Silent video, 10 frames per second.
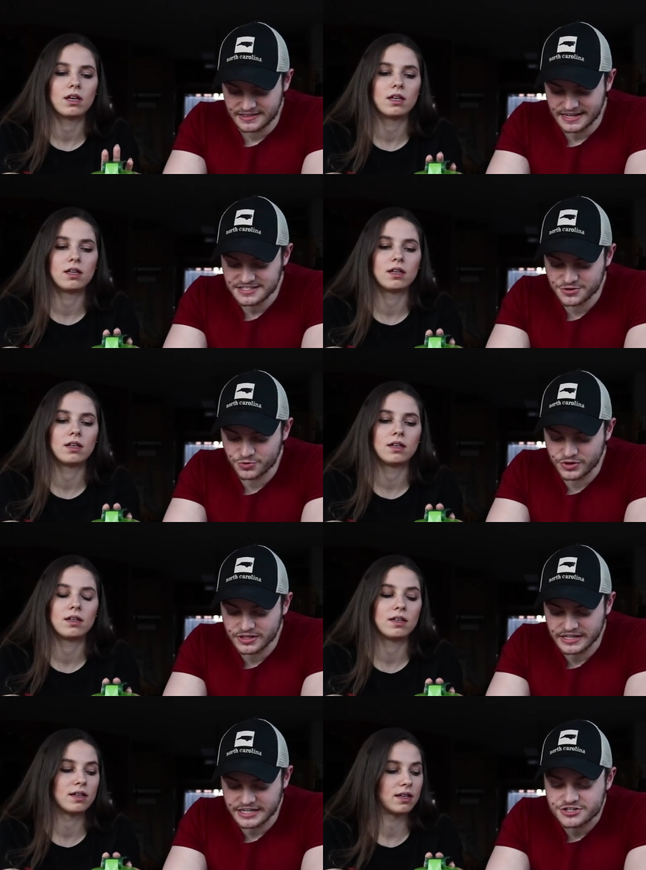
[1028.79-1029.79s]
Speaker 1: That's a
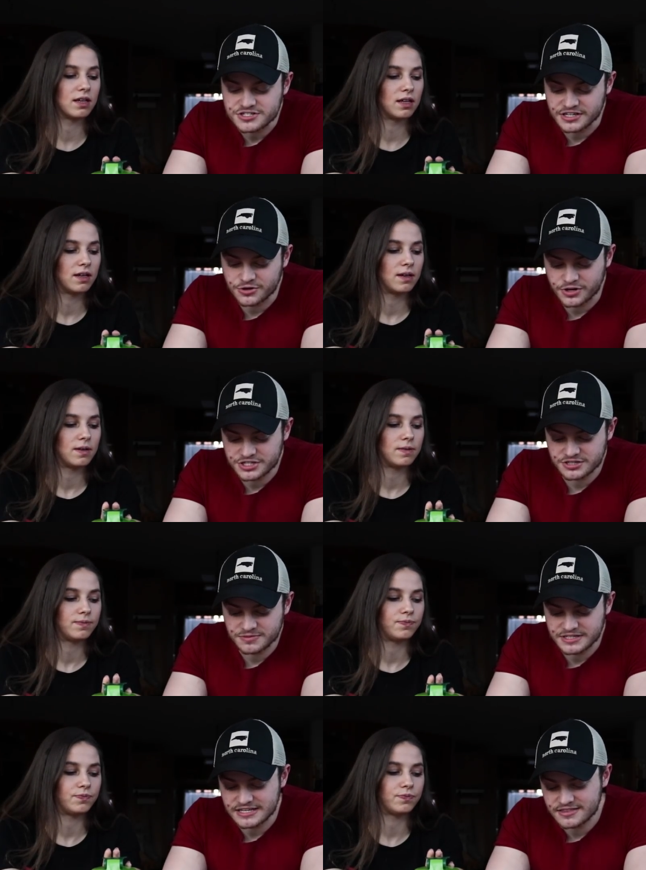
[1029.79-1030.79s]
really interesting
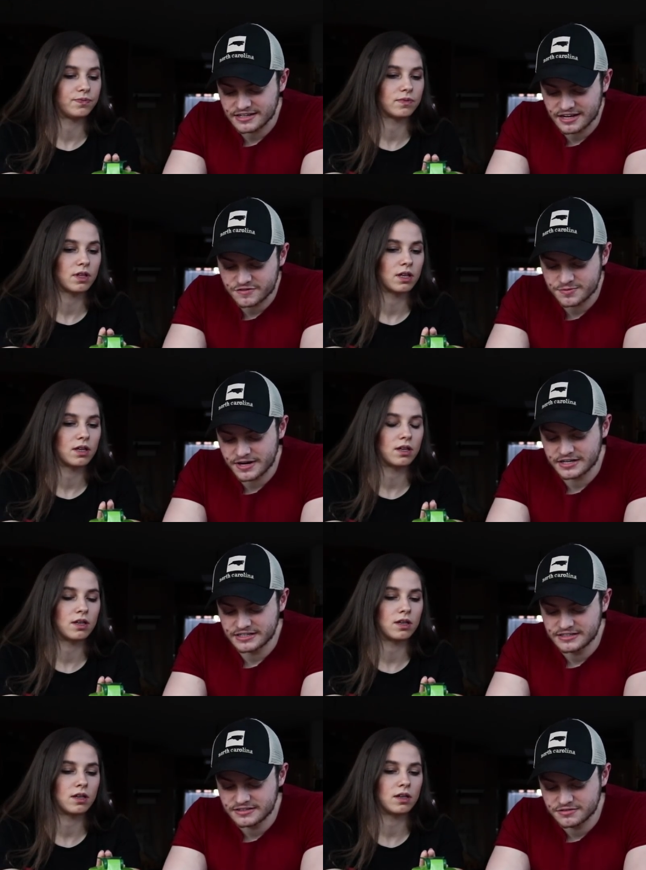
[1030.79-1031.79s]
question because I think
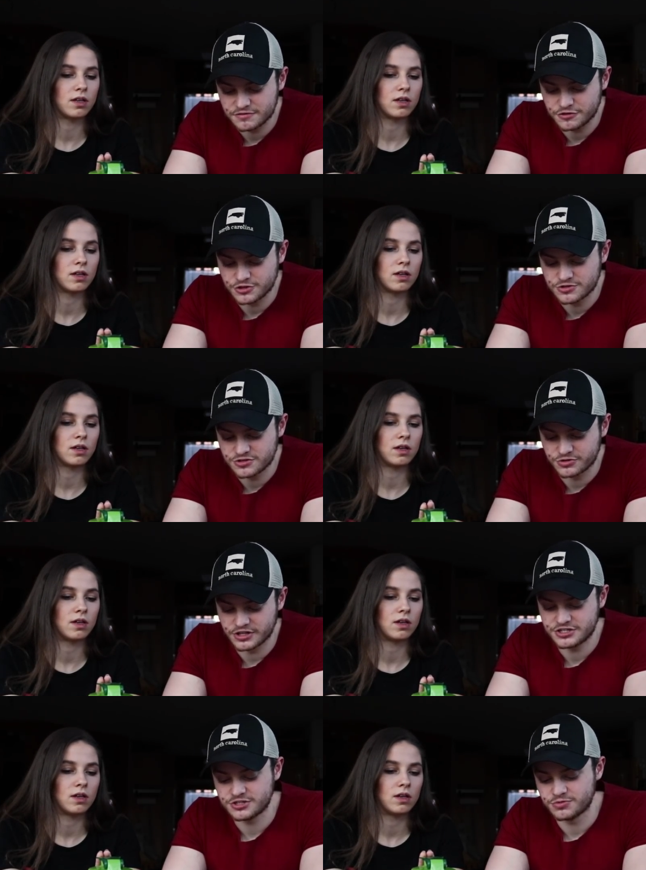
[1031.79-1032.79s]
everybody views a
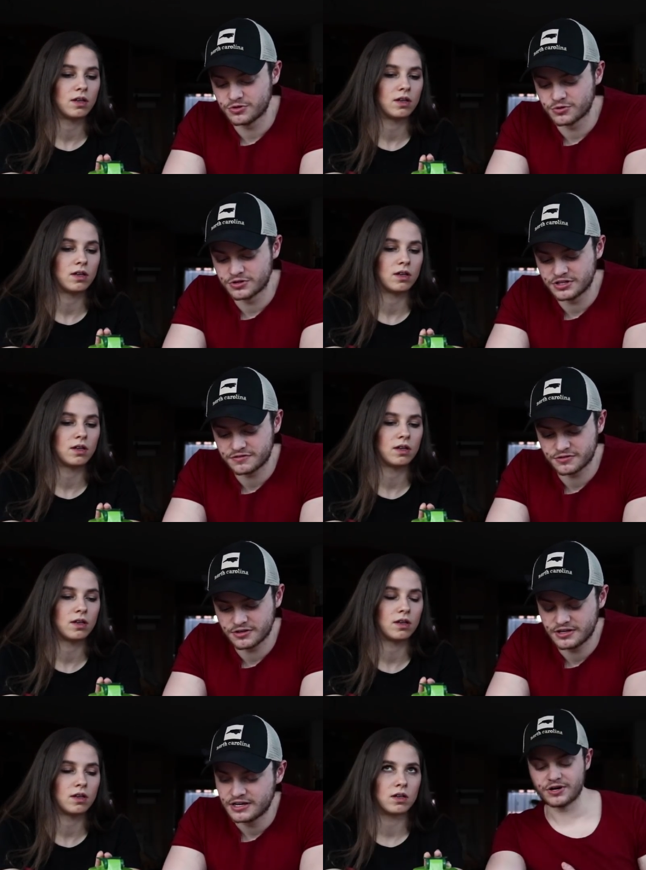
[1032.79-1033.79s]
relationship with the Lord
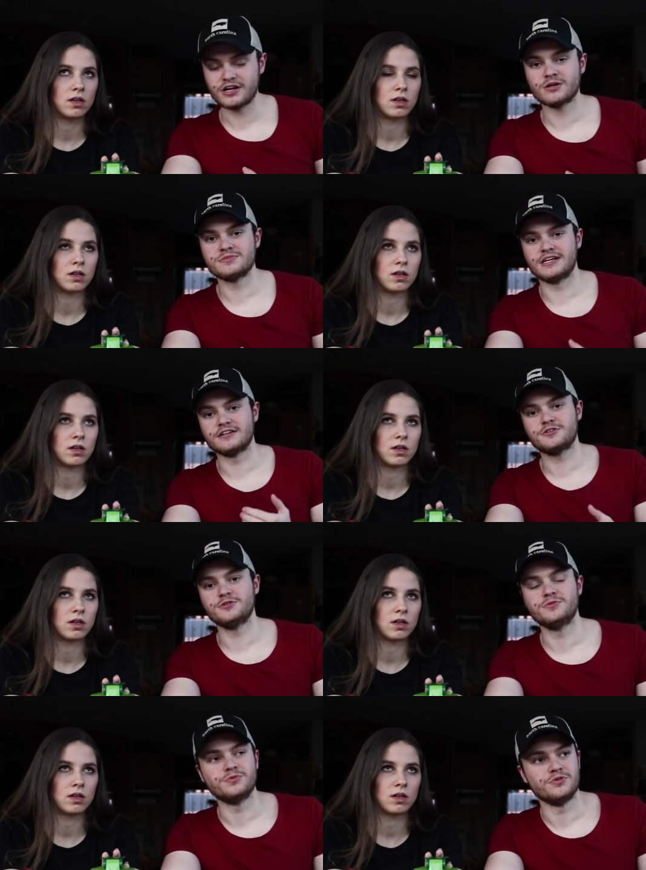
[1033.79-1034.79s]
differently. What it comes down
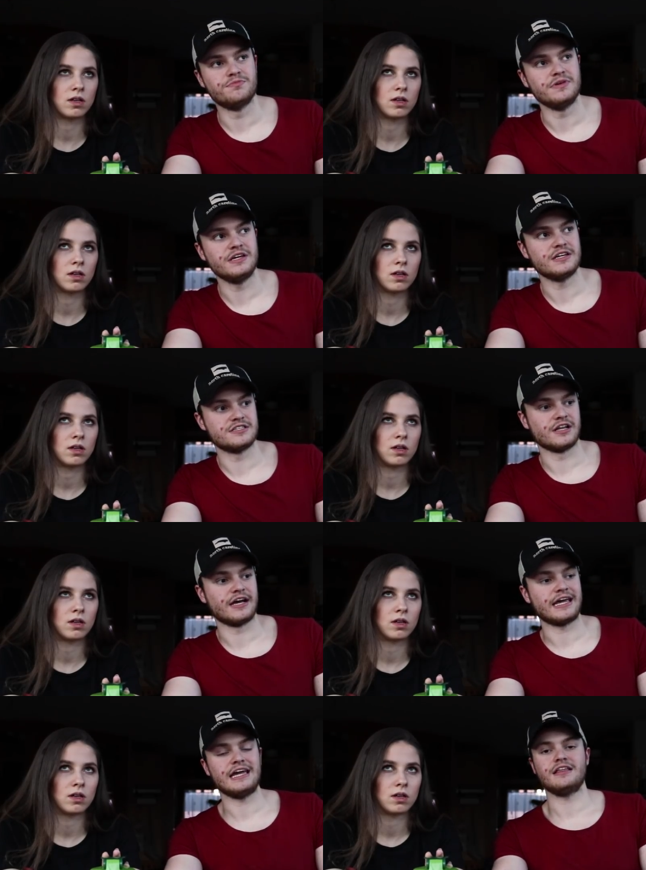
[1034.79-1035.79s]
to with me is
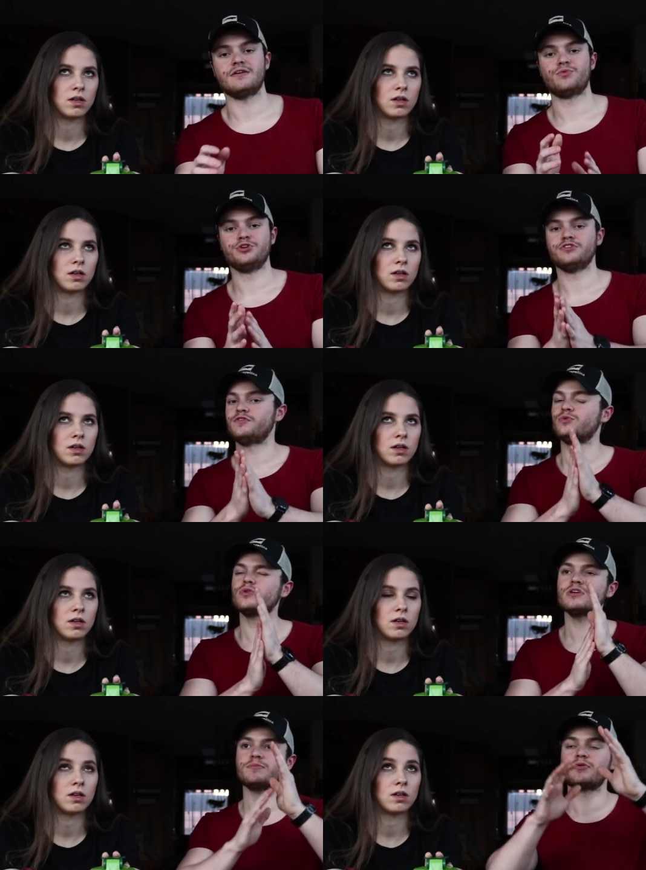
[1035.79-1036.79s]
like if you
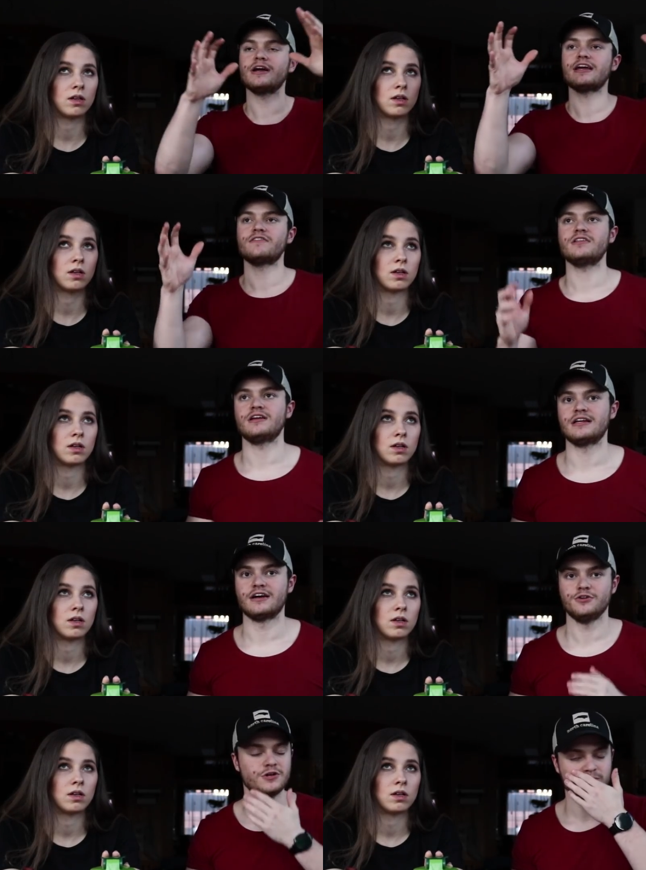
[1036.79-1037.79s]
really break everything
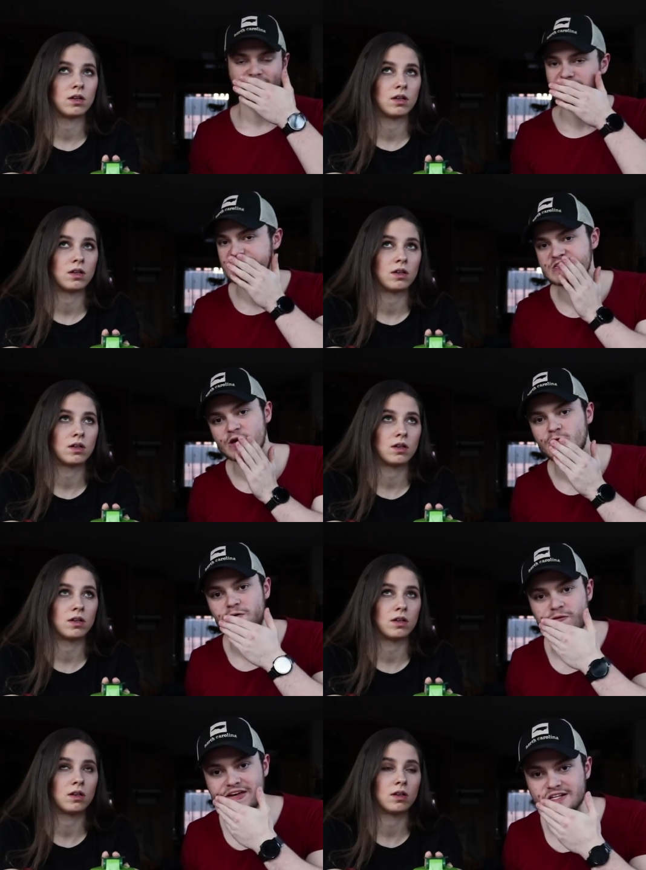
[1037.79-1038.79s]
down, you can get
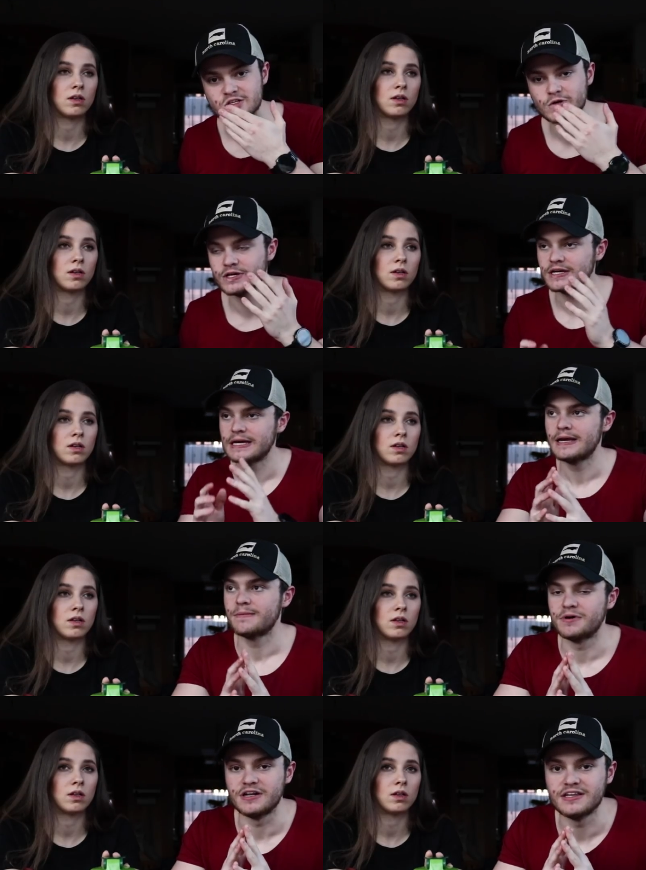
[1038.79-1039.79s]
so into it,
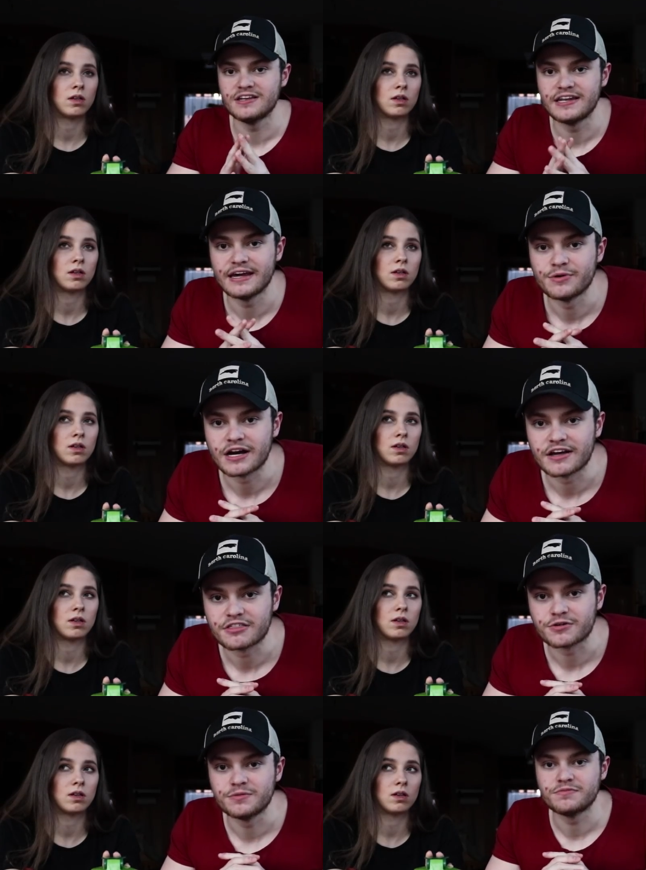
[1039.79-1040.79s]
but at the end of the day, we
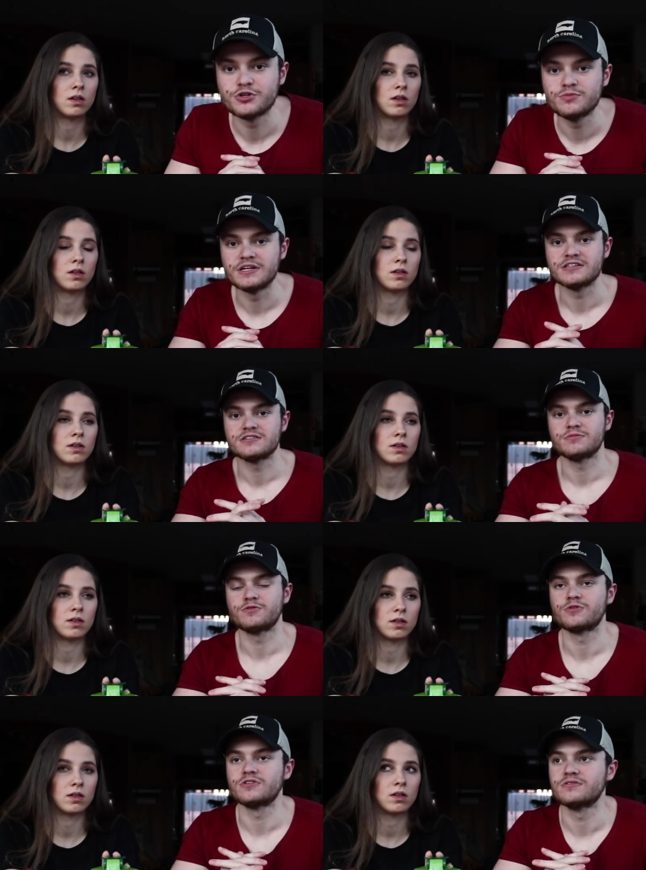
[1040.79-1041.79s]
got like 2 minutes
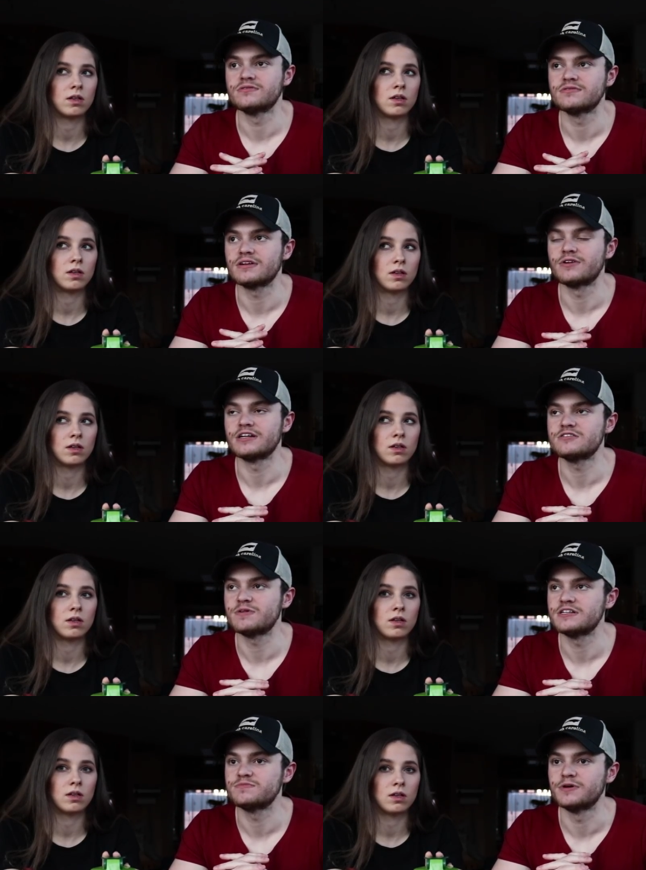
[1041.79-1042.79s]
before I run out of
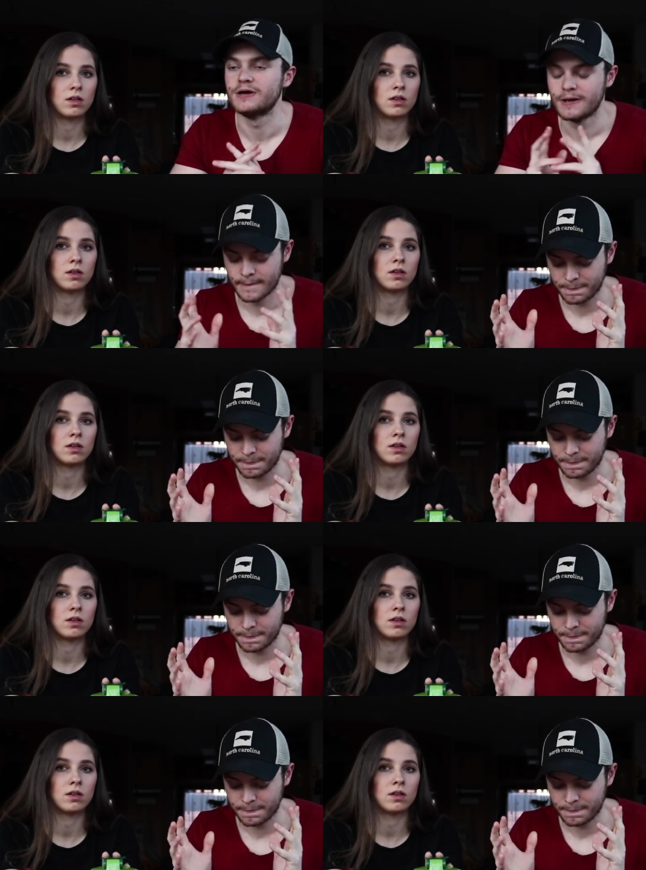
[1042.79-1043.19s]
space. But